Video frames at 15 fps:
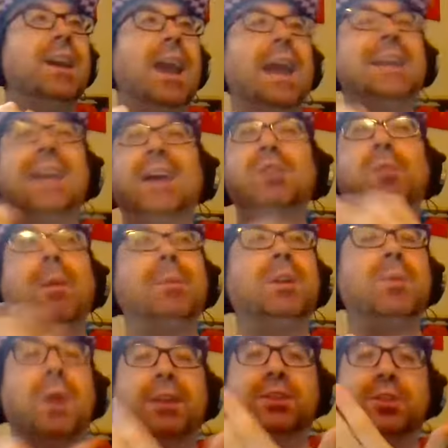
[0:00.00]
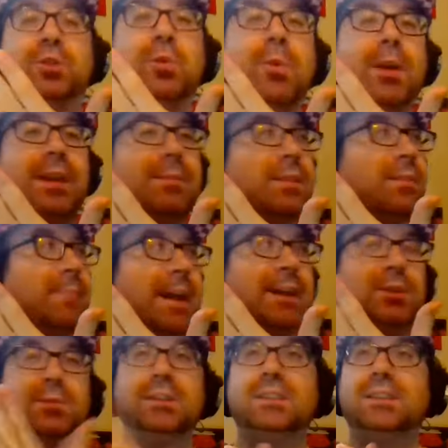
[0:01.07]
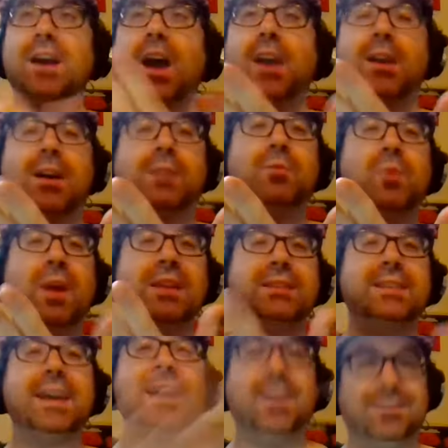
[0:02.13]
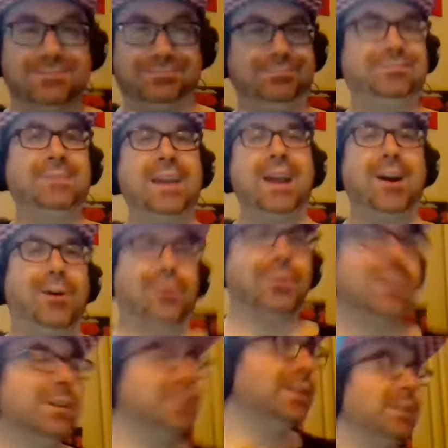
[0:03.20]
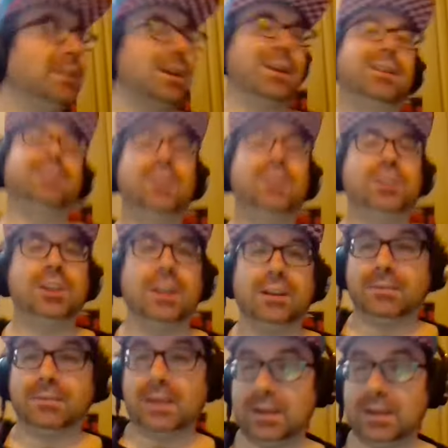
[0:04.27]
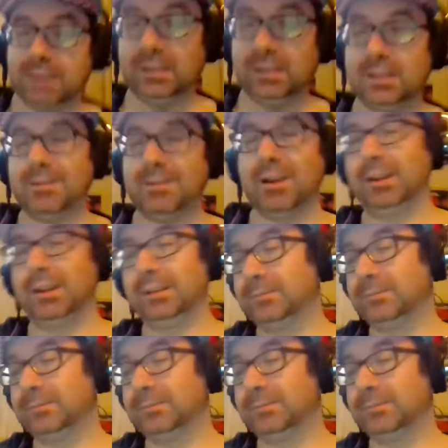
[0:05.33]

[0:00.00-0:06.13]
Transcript: And now you want me to watch a 20-minute match with this guy on Wednesday? No. This shit. I mean, come on.